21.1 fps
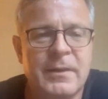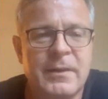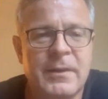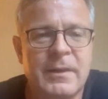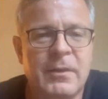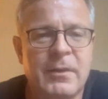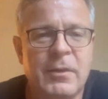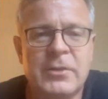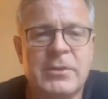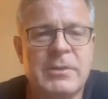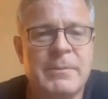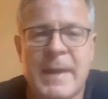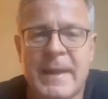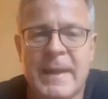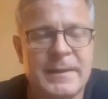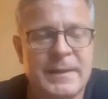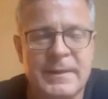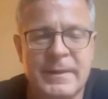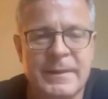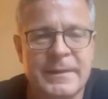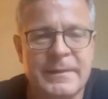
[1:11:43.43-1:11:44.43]

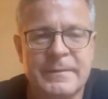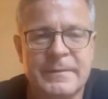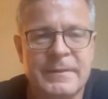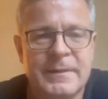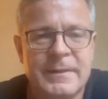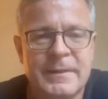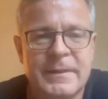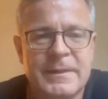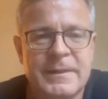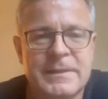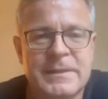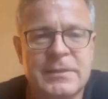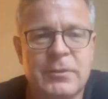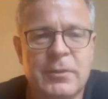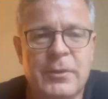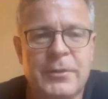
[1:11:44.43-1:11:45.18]
automatically is an